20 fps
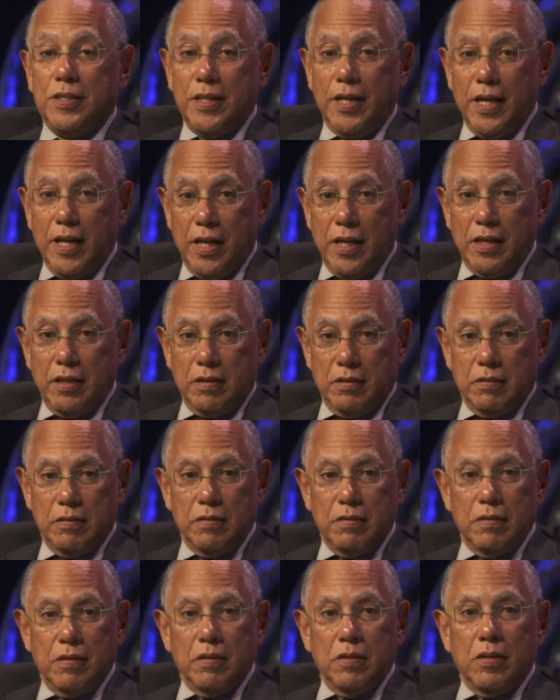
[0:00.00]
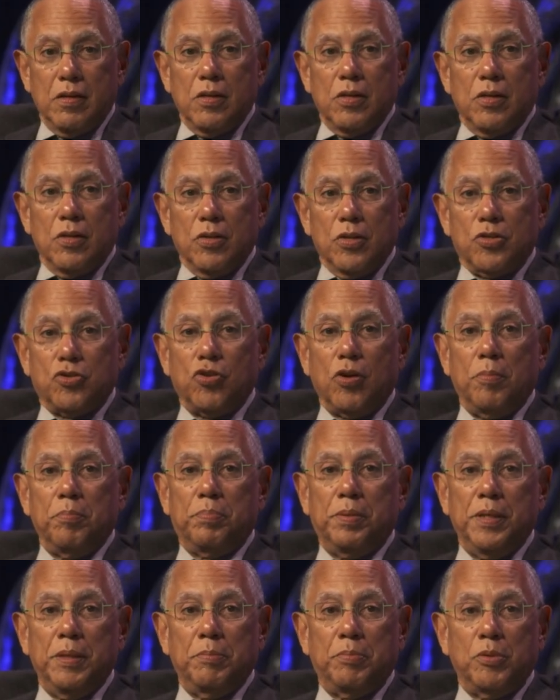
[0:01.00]
day. The Trump
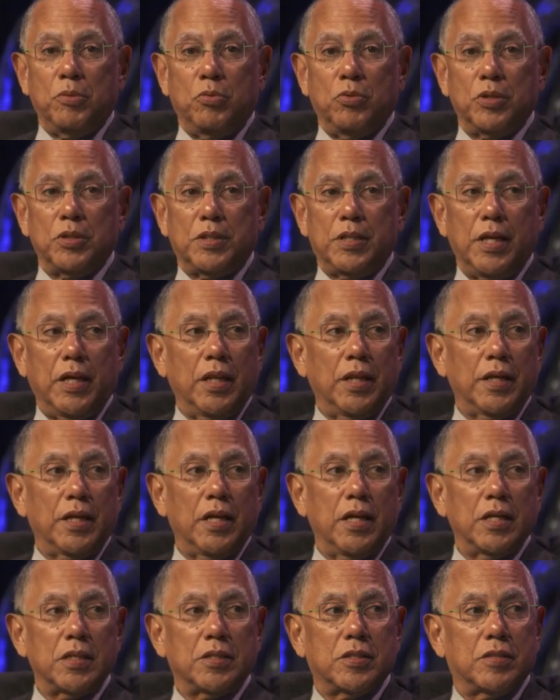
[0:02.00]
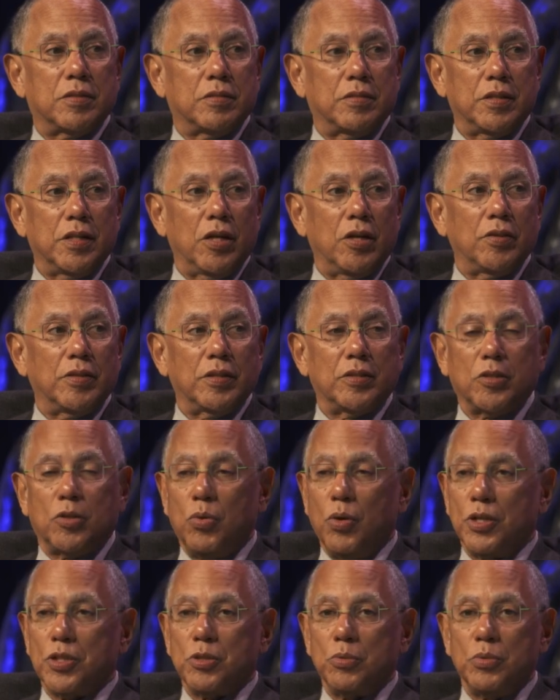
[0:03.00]
people were telling us, you know, that the
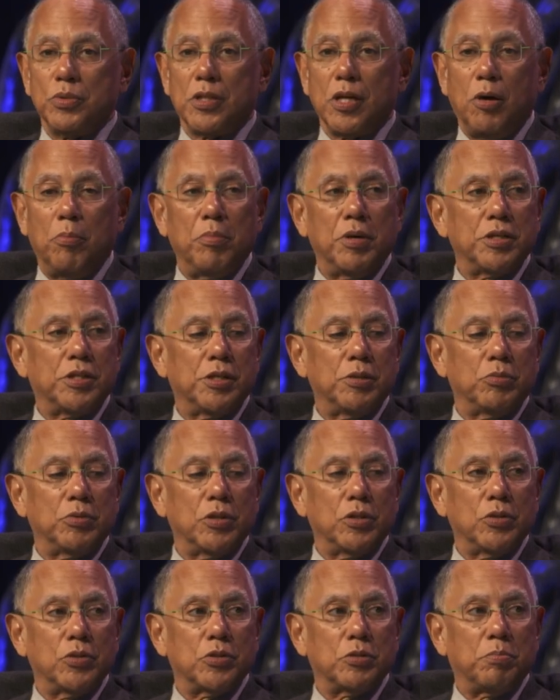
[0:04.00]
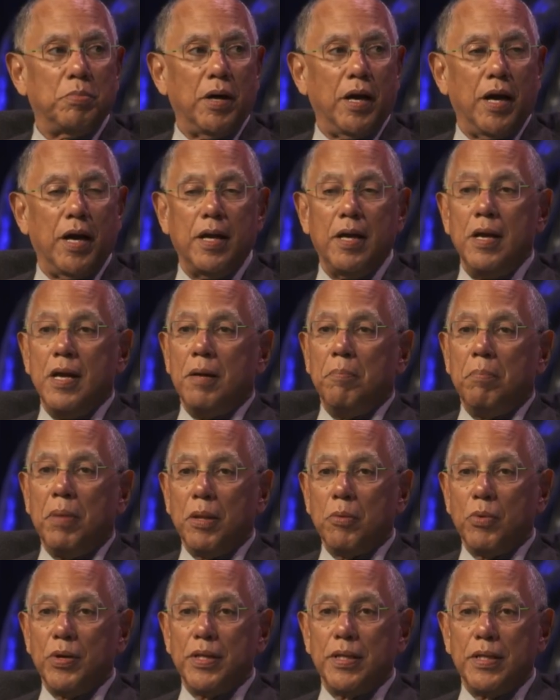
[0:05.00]
question was how much he would lose by. By
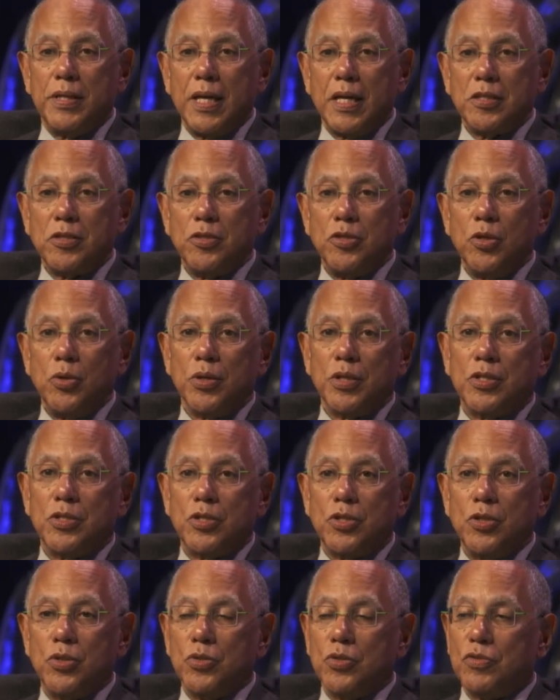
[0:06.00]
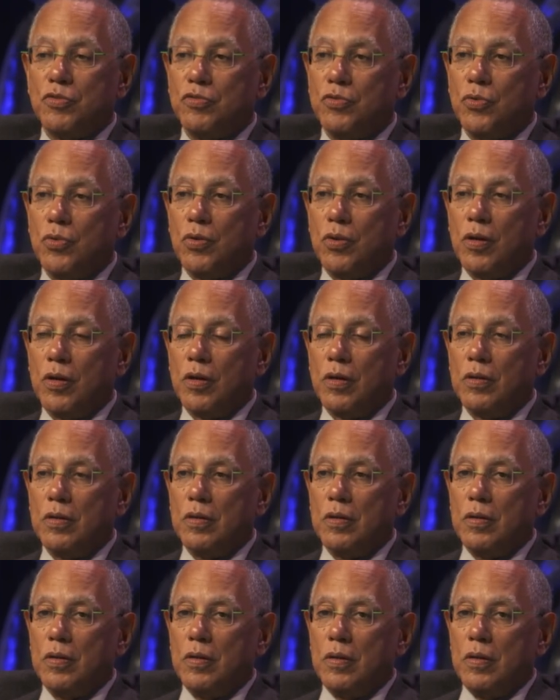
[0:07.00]
the way, that's no excuse for
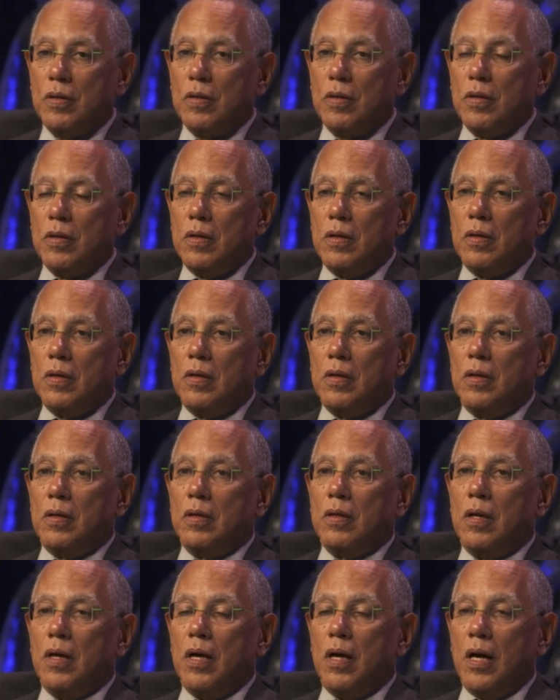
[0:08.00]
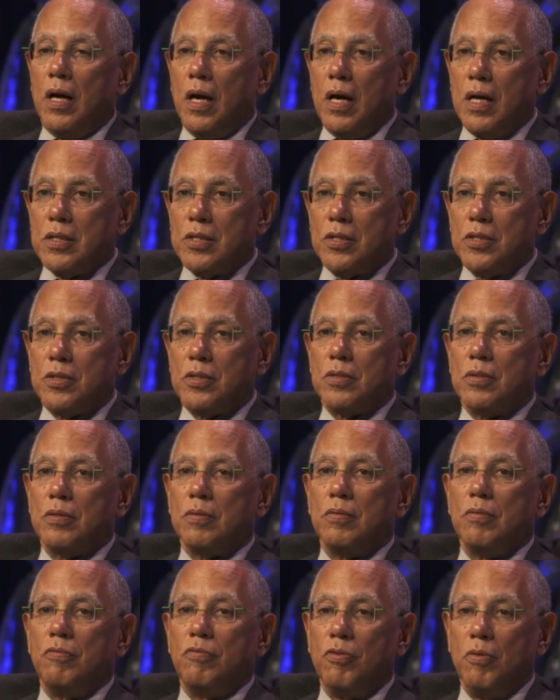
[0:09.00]
us,
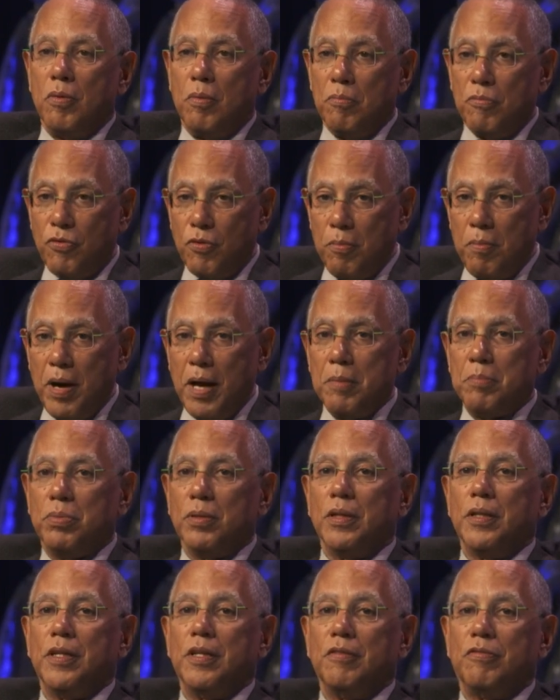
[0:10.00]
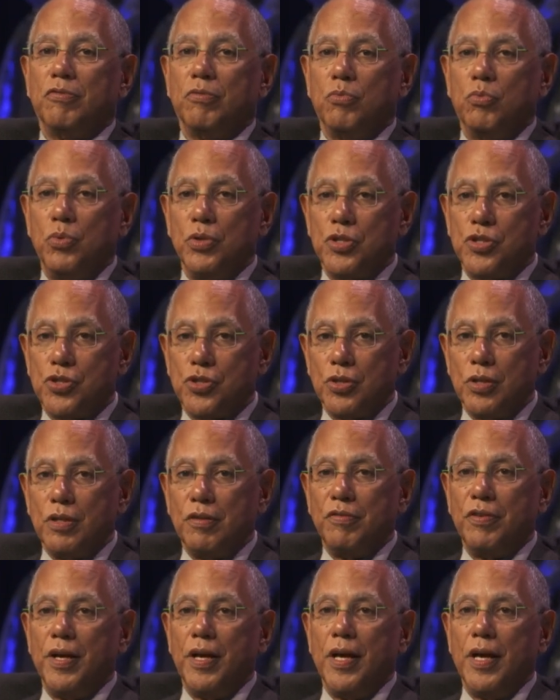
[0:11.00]
from, from my belief, we should
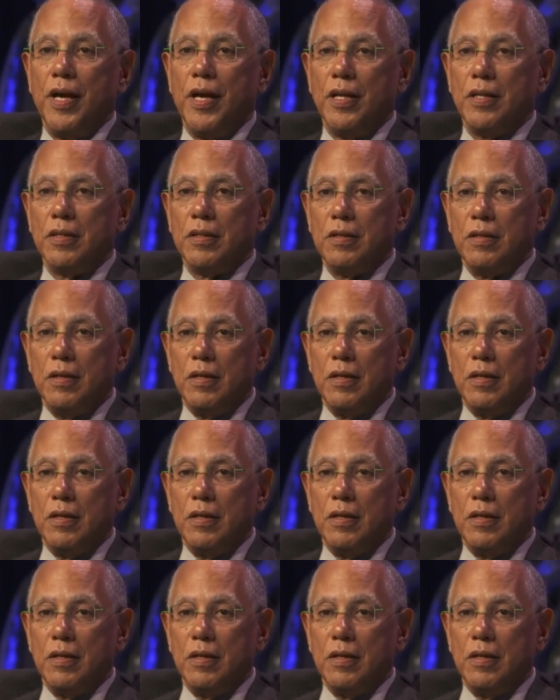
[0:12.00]
have had